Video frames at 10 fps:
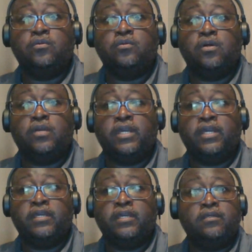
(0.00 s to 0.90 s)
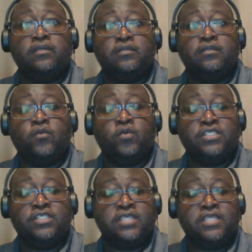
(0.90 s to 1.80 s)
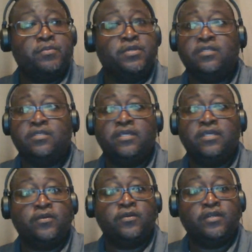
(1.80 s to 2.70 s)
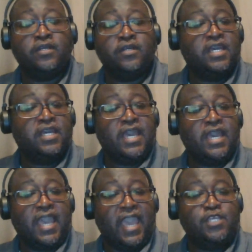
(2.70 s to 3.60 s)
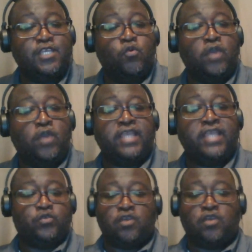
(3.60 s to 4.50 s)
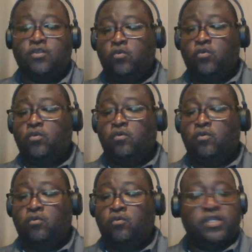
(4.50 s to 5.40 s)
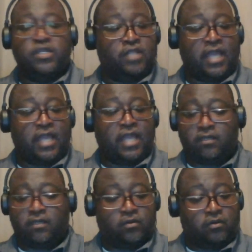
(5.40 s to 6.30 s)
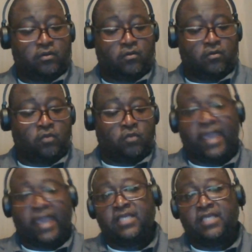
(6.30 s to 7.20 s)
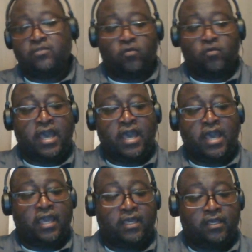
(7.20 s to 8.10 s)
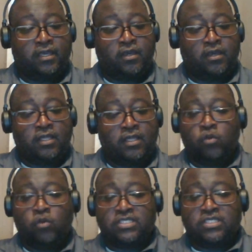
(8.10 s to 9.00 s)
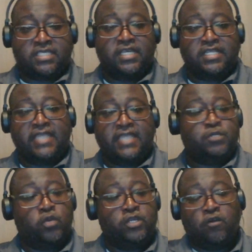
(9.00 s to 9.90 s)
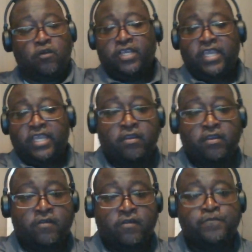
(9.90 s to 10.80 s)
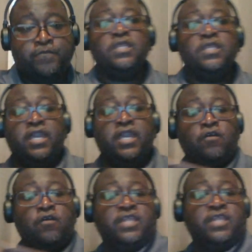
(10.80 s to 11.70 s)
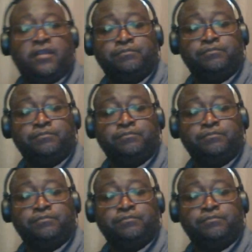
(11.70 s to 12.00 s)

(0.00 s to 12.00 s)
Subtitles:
okay, like what just happened here? And you start to wonder, like, what's the disconnect between over here and over there?